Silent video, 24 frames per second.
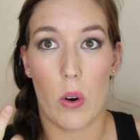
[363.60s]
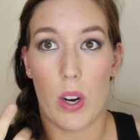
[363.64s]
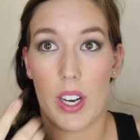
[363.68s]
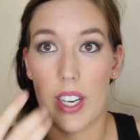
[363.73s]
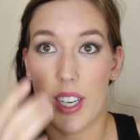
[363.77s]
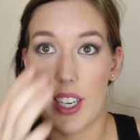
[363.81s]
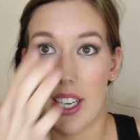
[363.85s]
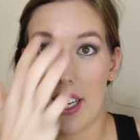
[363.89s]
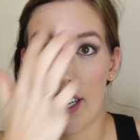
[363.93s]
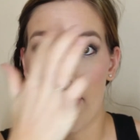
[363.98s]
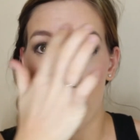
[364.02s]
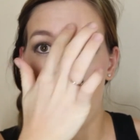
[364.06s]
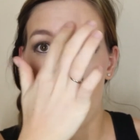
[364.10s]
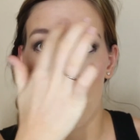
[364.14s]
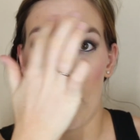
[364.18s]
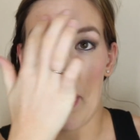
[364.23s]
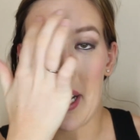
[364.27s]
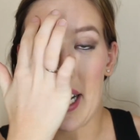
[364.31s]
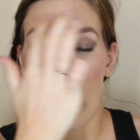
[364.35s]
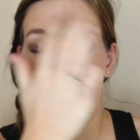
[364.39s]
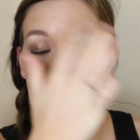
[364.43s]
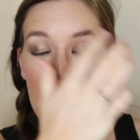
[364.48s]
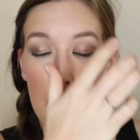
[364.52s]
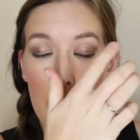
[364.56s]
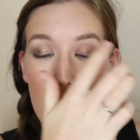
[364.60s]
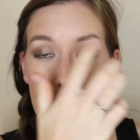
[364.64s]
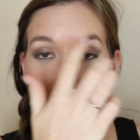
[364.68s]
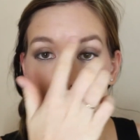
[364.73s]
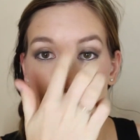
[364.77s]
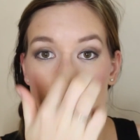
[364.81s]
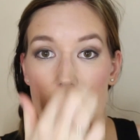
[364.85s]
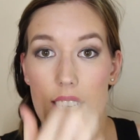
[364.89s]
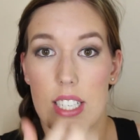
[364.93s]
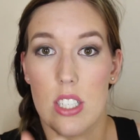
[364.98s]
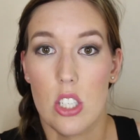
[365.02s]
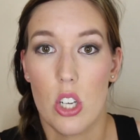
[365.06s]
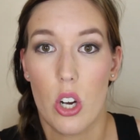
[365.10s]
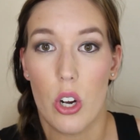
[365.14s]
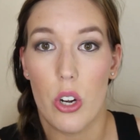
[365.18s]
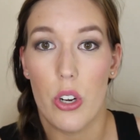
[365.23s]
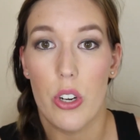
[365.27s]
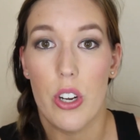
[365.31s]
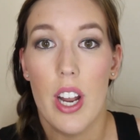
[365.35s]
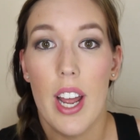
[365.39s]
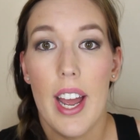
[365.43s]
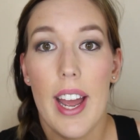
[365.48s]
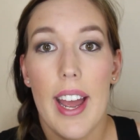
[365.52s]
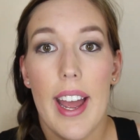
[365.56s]
oily for me, like my
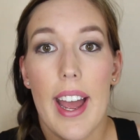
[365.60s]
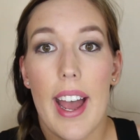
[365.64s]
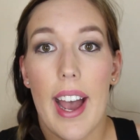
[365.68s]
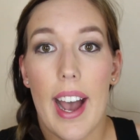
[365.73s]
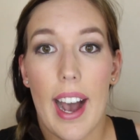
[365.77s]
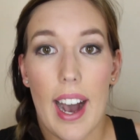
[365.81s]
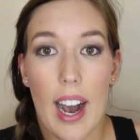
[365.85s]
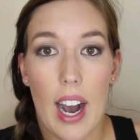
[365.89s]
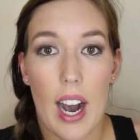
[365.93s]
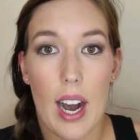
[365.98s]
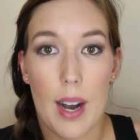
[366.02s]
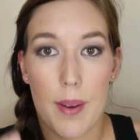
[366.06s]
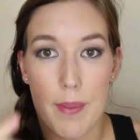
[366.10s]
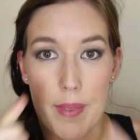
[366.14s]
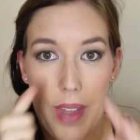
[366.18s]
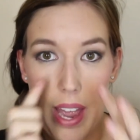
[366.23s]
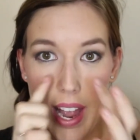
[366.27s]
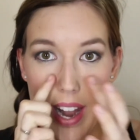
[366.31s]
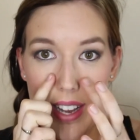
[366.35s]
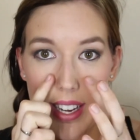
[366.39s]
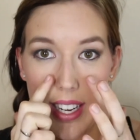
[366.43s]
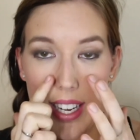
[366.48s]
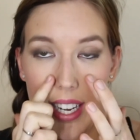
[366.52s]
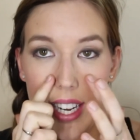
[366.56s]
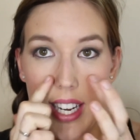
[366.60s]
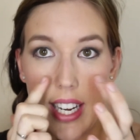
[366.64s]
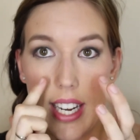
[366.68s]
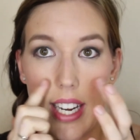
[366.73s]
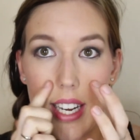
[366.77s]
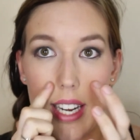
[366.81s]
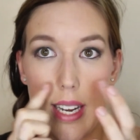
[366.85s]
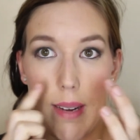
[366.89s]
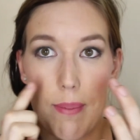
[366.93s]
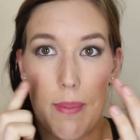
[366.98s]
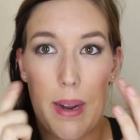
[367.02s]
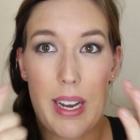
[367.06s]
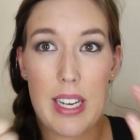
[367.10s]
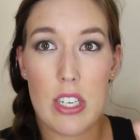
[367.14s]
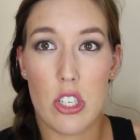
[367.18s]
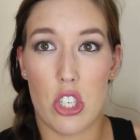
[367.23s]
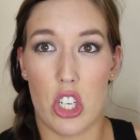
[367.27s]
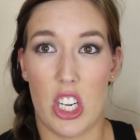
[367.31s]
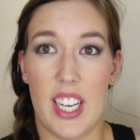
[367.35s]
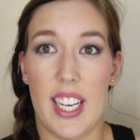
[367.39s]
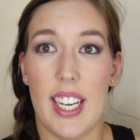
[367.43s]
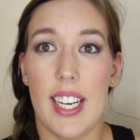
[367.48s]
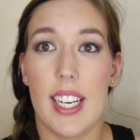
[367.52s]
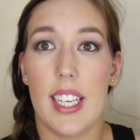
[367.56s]
T-zone, and here near my
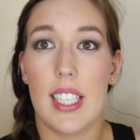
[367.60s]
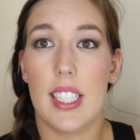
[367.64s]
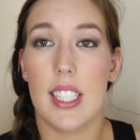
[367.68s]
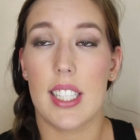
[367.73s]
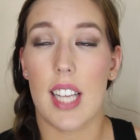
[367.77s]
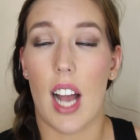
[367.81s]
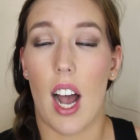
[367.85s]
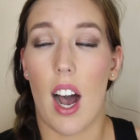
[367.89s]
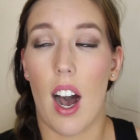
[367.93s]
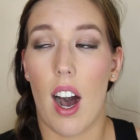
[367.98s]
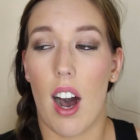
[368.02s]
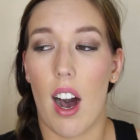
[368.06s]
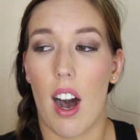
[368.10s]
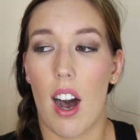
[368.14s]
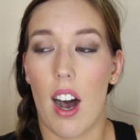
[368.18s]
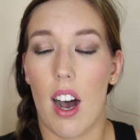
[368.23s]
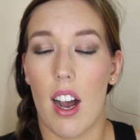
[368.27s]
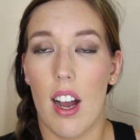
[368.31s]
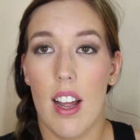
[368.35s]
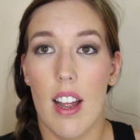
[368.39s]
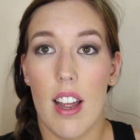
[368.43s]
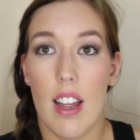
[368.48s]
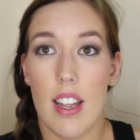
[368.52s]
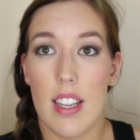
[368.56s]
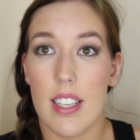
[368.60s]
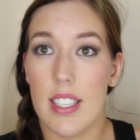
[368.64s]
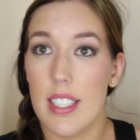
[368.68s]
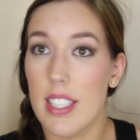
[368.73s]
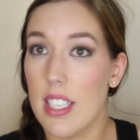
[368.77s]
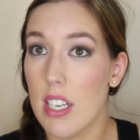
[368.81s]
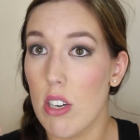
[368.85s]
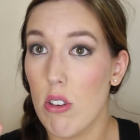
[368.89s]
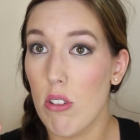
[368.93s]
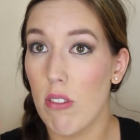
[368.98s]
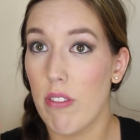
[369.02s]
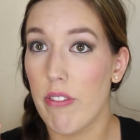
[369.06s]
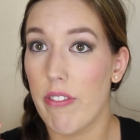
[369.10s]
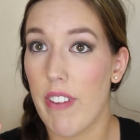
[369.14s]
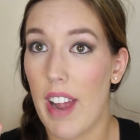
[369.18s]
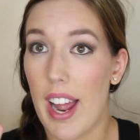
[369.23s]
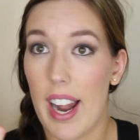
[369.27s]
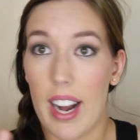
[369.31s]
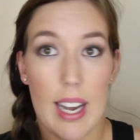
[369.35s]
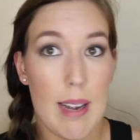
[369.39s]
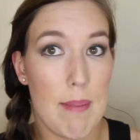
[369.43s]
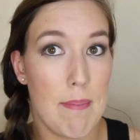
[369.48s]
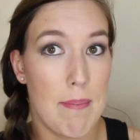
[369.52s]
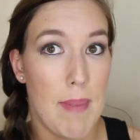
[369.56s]
cheeks, are still
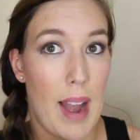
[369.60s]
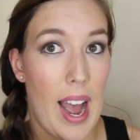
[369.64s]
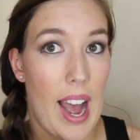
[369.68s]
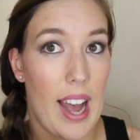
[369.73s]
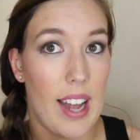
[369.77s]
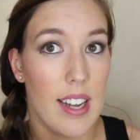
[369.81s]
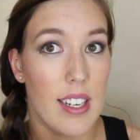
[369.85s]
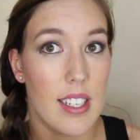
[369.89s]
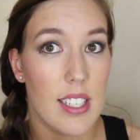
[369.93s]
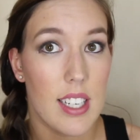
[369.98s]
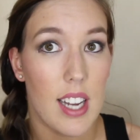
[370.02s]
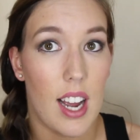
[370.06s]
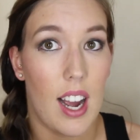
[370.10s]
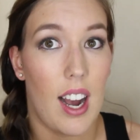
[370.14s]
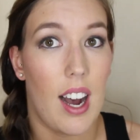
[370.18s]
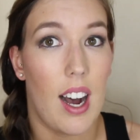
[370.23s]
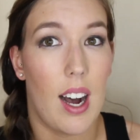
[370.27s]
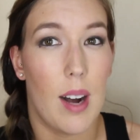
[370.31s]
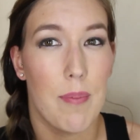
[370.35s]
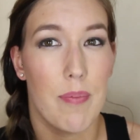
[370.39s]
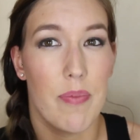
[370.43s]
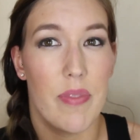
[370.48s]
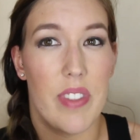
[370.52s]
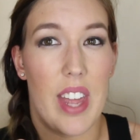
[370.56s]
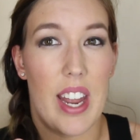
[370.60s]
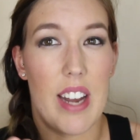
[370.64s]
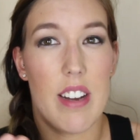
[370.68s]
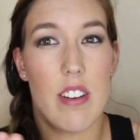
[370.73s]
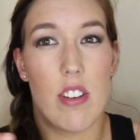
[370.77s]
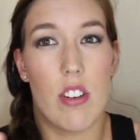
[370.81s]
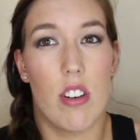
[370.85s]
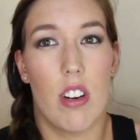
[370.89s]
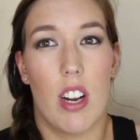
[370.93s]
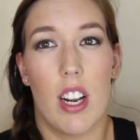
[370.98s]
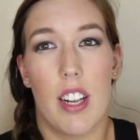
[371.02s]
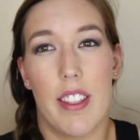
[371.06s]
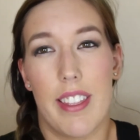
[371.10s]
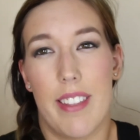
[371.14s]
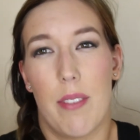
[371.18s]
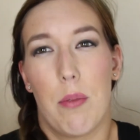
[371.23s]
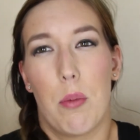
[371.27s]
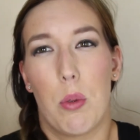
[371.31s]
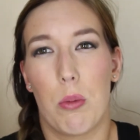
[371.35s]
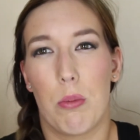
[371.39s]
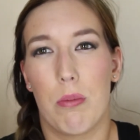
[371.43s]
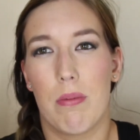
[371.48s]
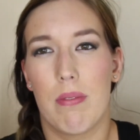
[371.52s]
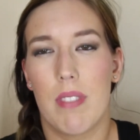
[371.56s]
fairly matte.
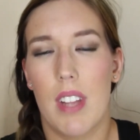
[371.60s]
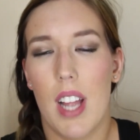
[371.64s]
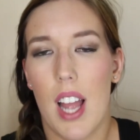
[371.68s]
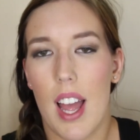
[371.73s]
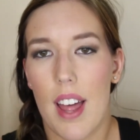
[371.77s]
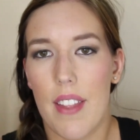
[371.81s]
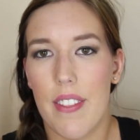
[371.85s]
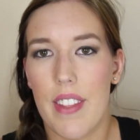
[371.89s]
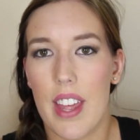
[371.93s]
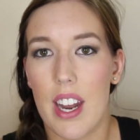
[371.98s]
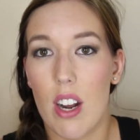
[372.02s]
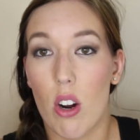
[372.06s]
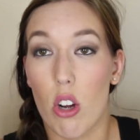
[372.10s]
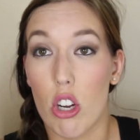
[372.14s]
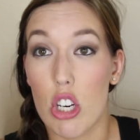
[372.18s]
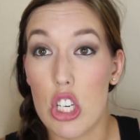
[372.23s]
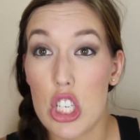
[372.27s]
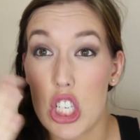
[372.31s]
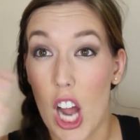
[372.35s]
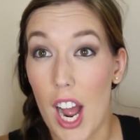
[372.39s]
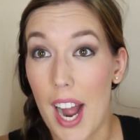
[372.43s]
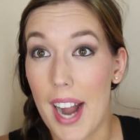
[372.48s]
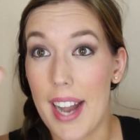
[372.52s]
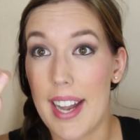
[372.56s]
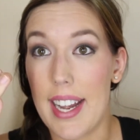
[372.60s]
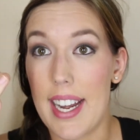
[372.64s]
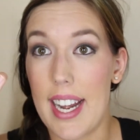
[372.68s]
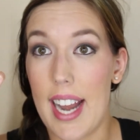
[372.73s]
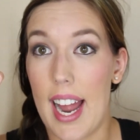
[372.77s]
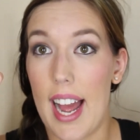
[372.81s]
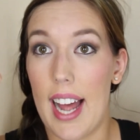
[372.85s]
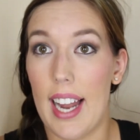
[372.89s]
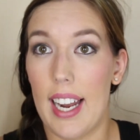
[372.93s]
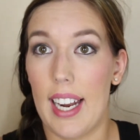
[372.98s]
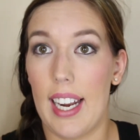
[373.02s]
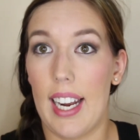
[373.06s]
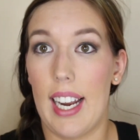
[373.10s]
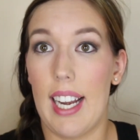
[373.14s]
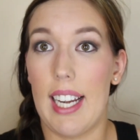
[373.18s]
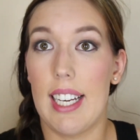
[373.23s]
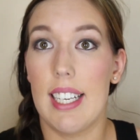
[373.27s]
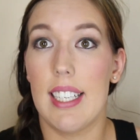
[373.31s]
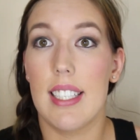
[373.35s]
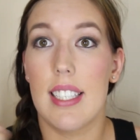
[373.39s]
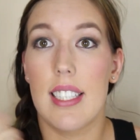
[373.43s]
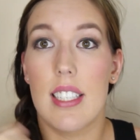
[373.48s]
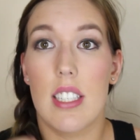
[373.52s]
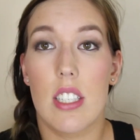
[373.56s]
They're not shiny at
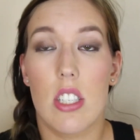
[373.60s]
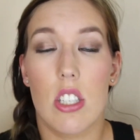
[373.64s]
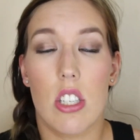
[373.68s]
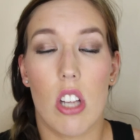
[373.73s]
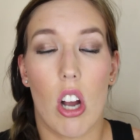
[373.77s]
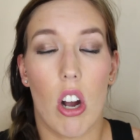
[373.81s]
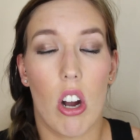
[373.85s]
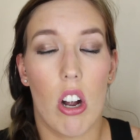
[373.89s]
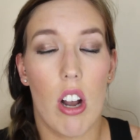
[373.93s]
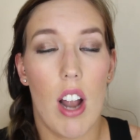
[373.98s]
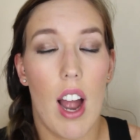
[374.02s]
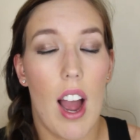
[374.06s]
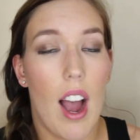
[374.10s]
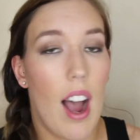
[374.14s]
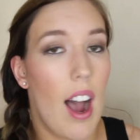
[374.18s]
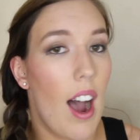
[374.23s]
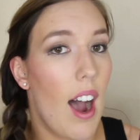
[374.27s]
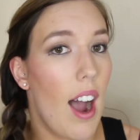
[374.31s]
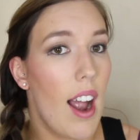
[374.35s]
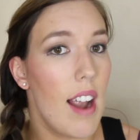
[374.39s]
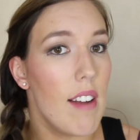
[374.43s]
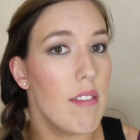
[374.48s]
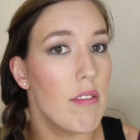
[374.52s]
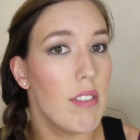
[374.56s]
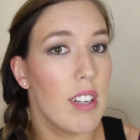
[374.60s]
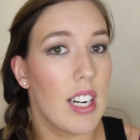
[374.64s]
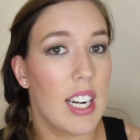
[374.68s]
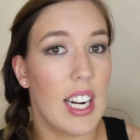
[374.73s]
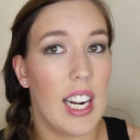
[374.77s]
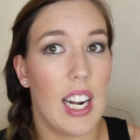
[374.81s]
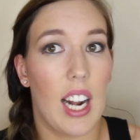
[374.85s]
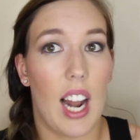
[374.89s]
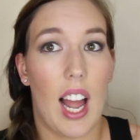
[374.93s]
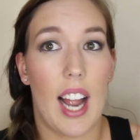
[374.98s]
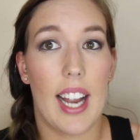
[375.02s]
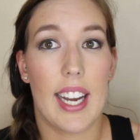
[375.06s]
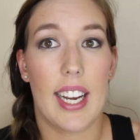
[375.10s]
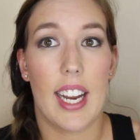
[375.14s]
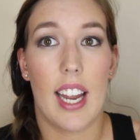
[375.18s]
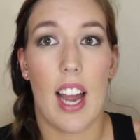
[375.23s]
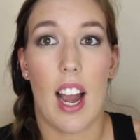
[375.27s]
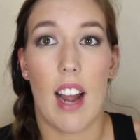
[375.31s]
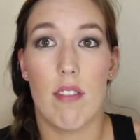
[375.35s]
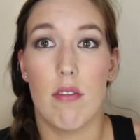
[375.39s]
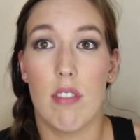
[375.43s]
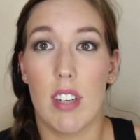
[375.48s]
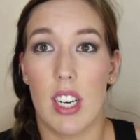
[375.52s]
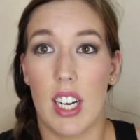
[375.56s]
least, so I really like it.
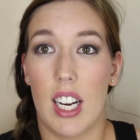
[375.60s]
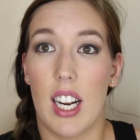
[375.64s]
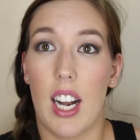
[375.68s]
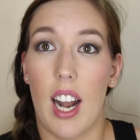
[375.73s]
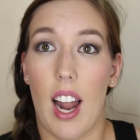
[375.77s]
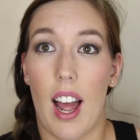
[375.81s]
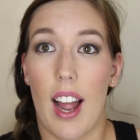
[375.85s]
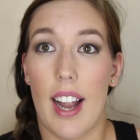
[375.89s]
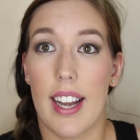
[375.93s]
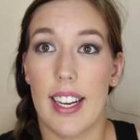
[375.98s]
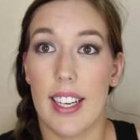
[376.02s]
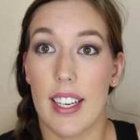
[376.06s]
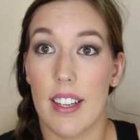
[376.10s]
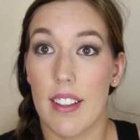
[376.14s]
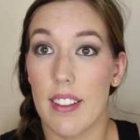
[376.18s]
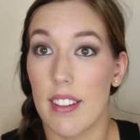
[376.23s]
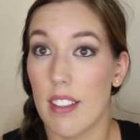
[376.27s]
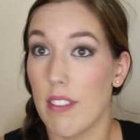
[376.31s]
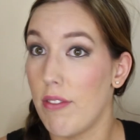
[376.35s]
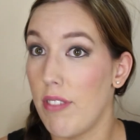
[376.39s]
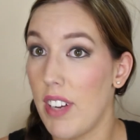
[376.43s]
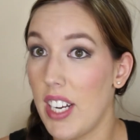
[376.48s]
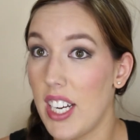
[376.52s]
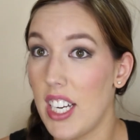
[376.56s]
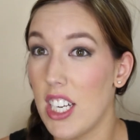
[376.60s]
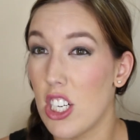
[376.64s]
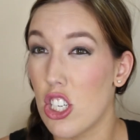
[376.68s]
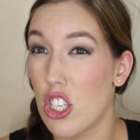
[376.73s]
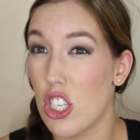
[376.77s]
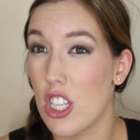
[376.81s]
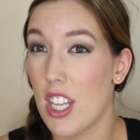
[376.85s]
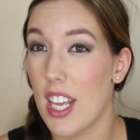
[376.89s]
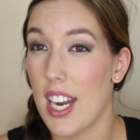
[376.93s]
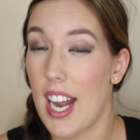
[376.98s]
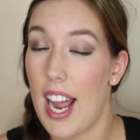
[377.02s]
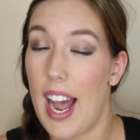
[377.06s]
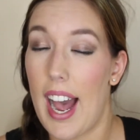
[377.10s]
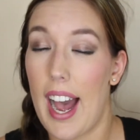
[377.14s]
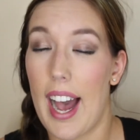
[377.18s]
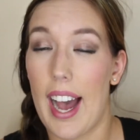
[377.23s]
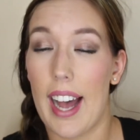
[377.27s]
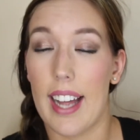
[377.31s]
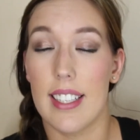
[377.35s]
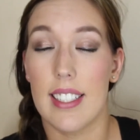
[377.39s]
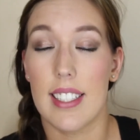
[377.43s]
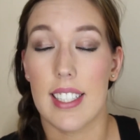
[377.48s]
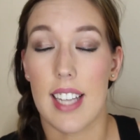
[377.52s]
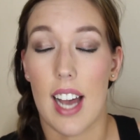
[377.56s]
I really like the finish that it
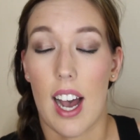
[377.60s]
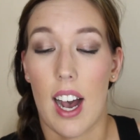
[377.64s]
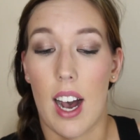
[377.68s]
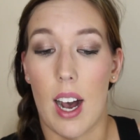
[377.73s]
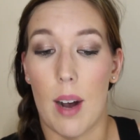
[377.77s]
has